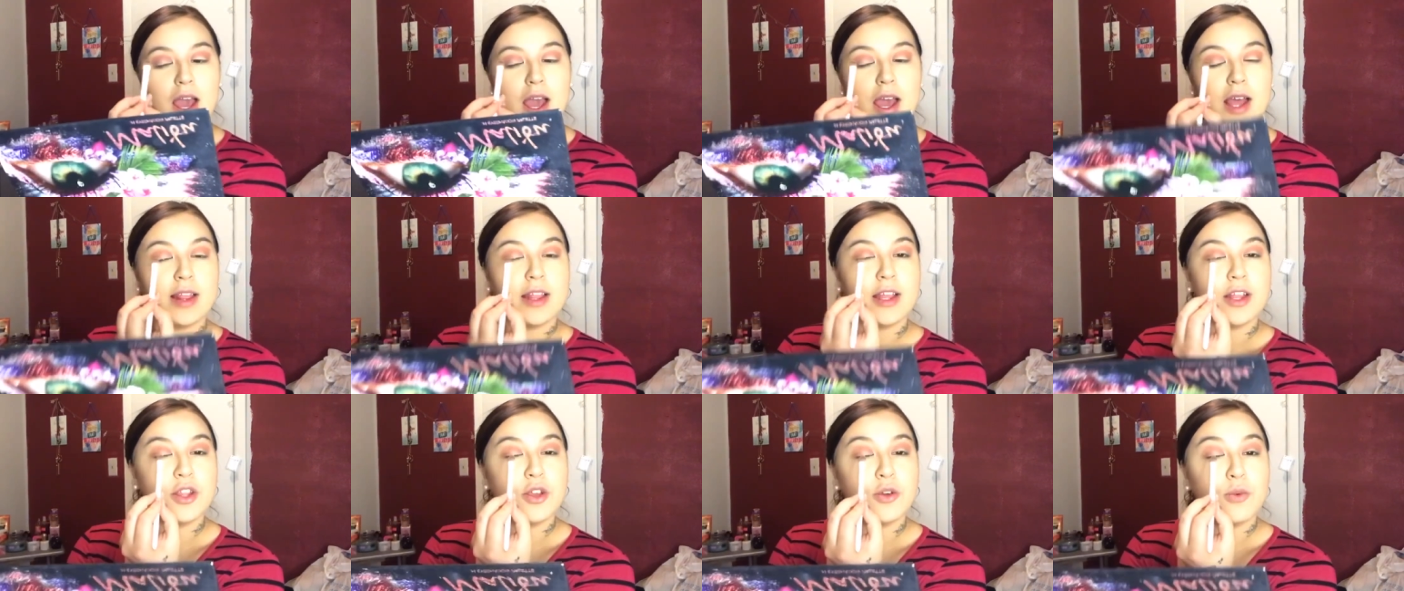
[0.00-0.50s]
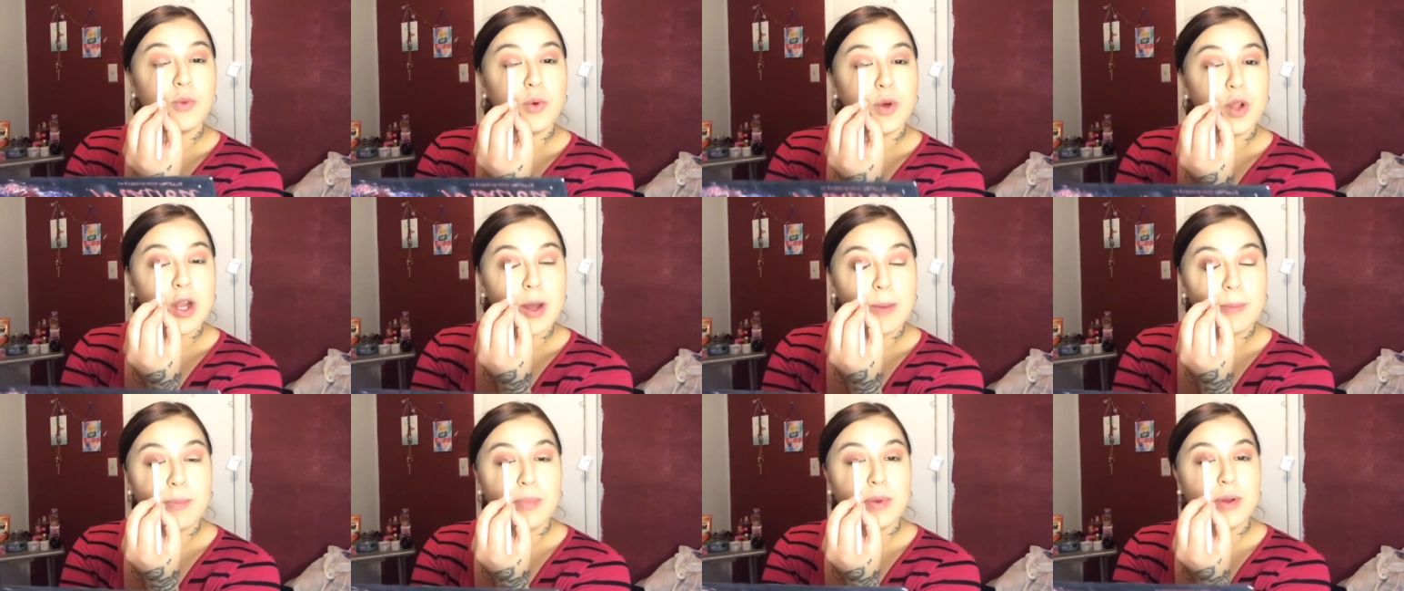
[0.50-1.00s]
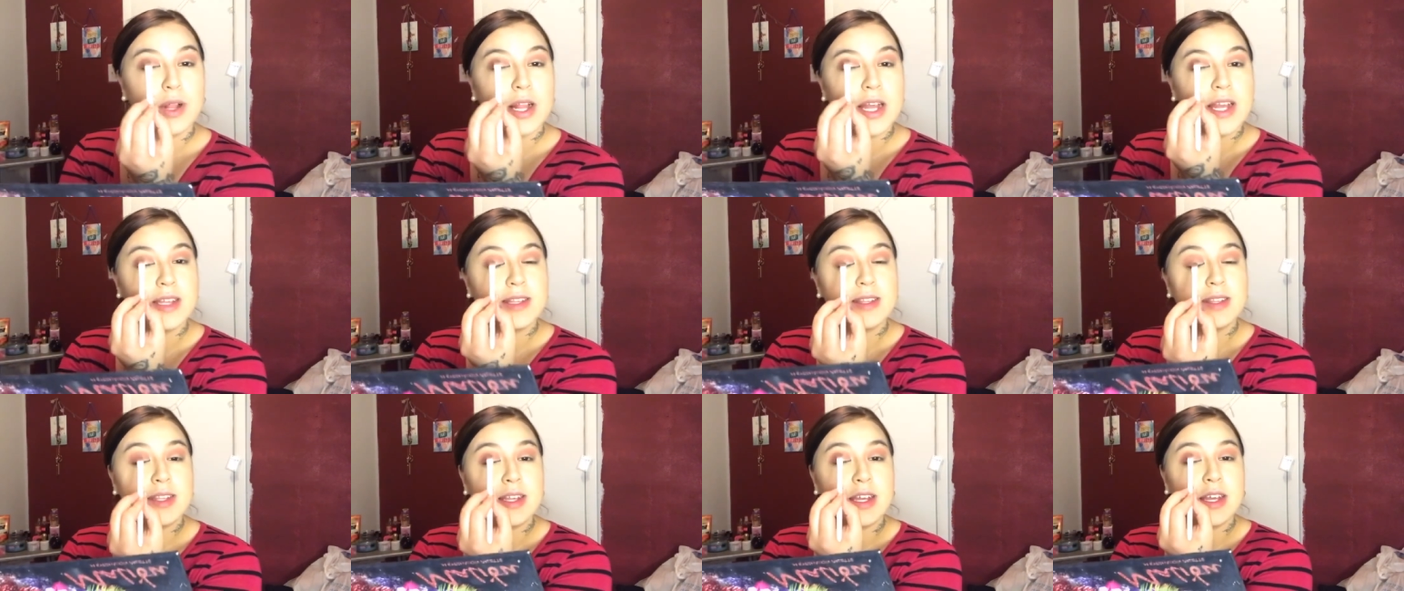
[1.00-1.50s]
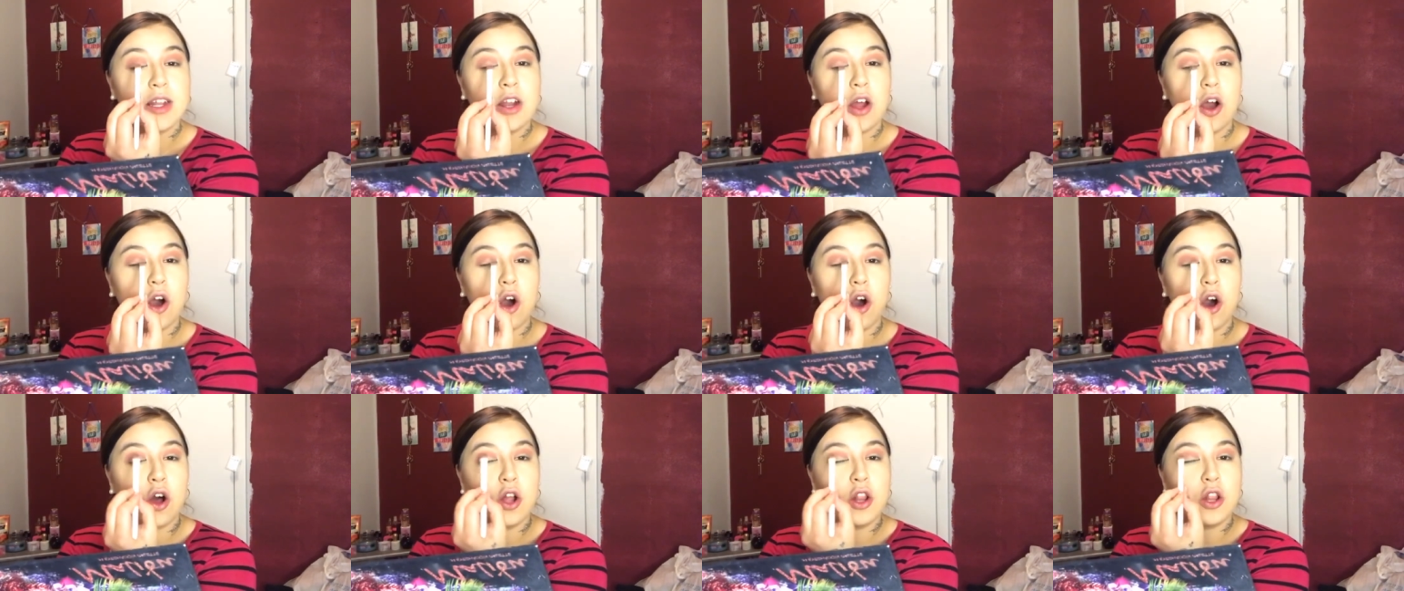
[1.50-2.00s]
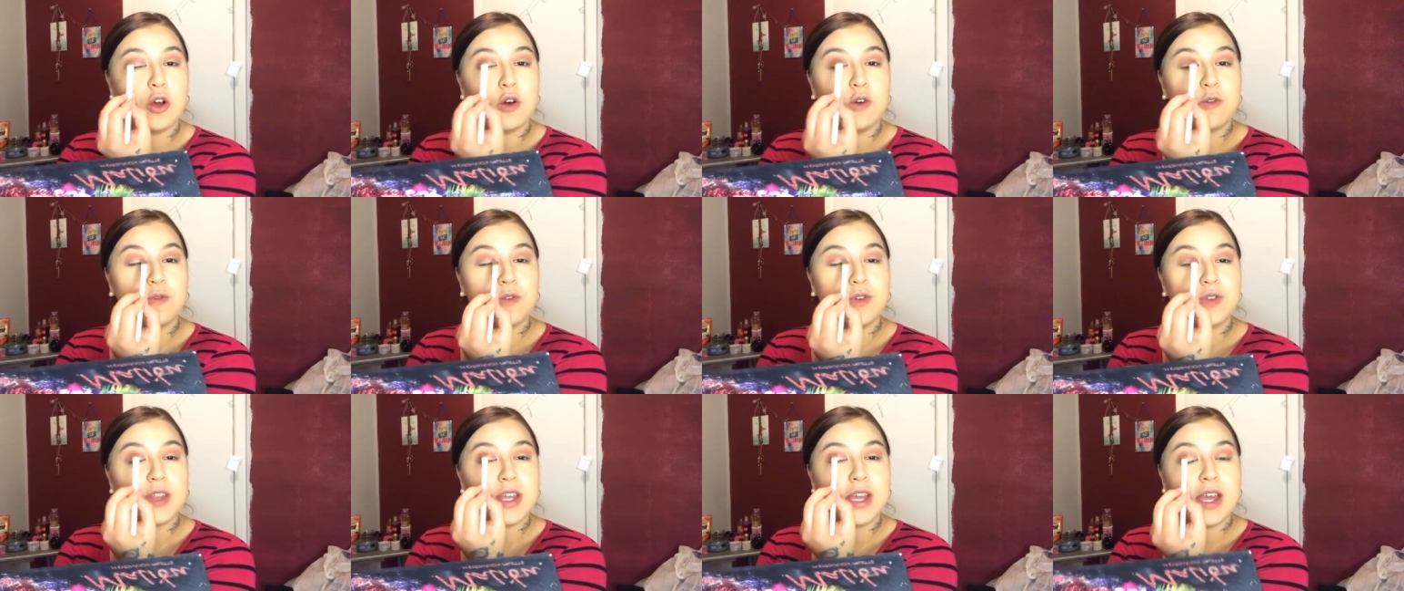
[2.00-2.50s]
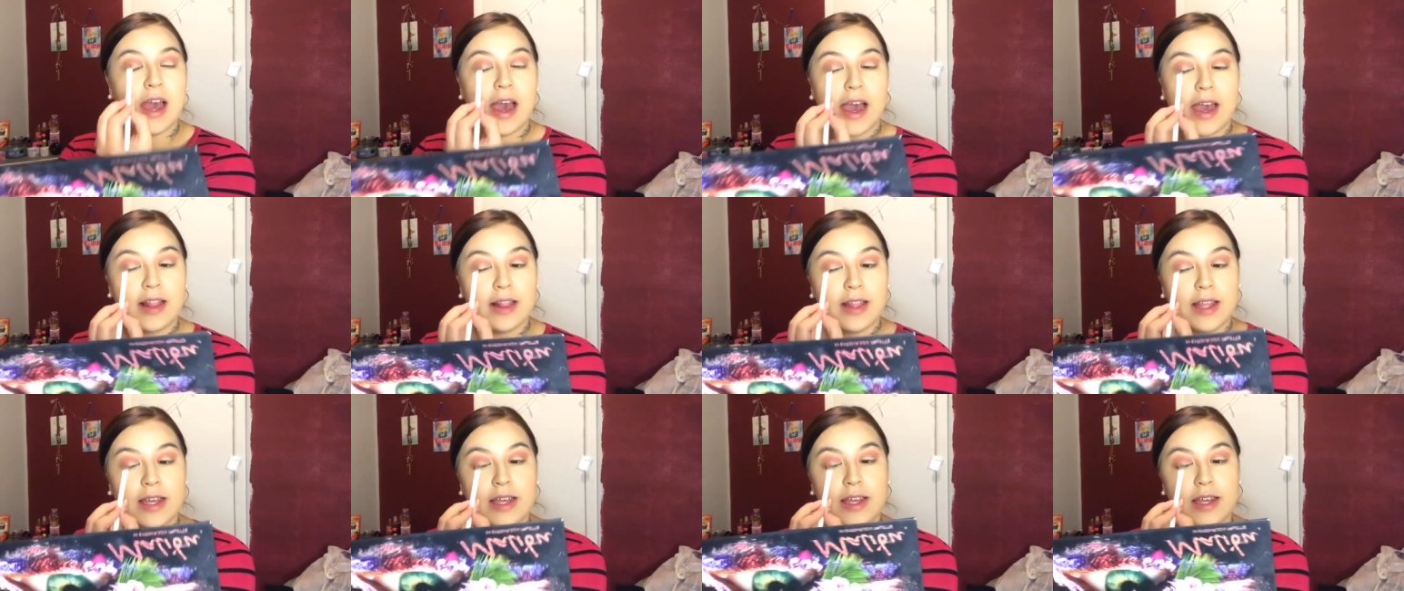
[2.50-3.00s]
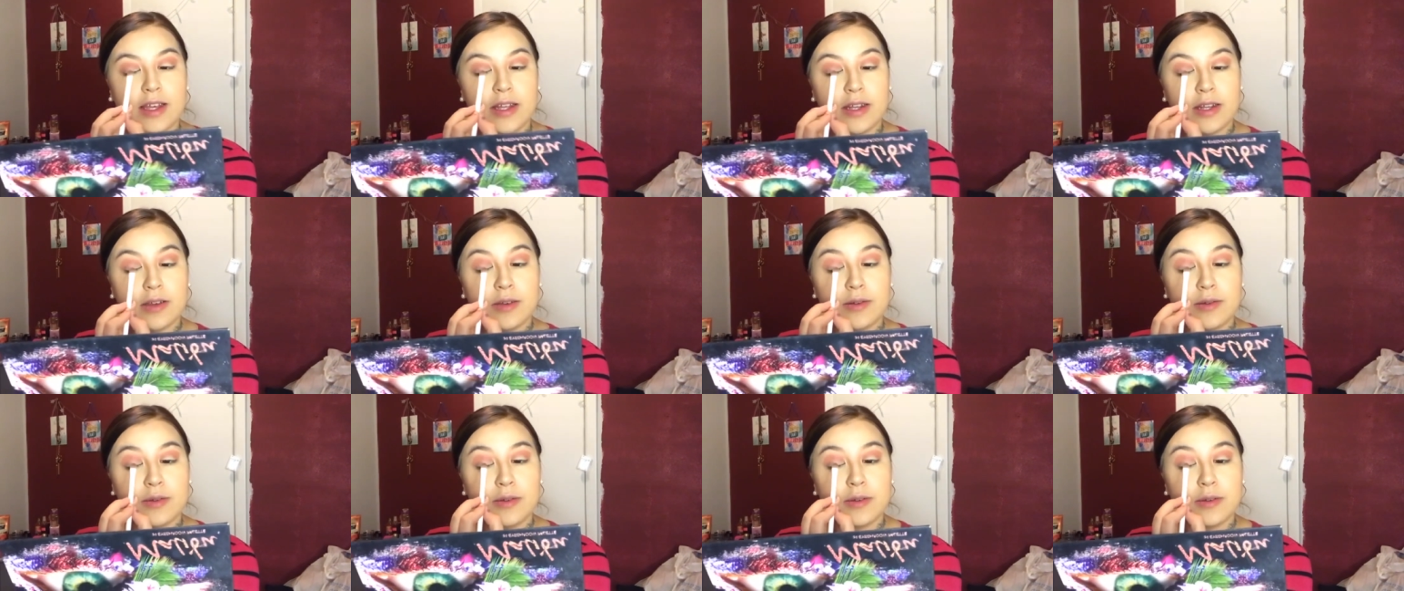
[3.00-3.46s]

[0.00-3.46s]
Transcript: And then you want to place it all over the eyelid.